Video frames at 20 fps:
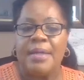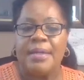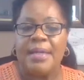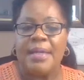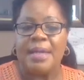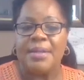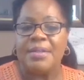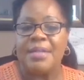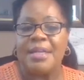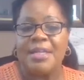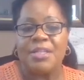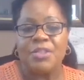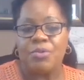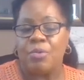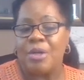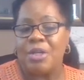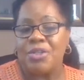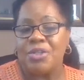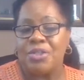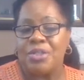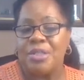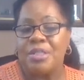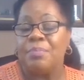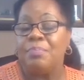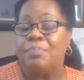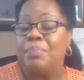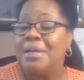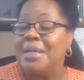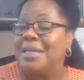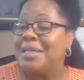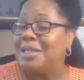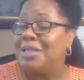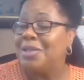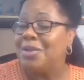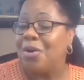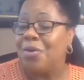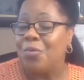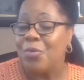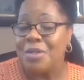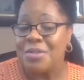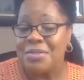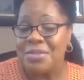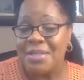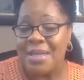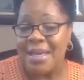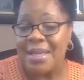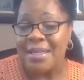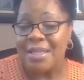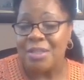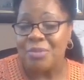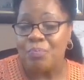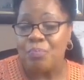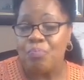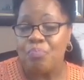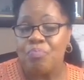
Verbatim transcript: Now the next question, depending on what setting,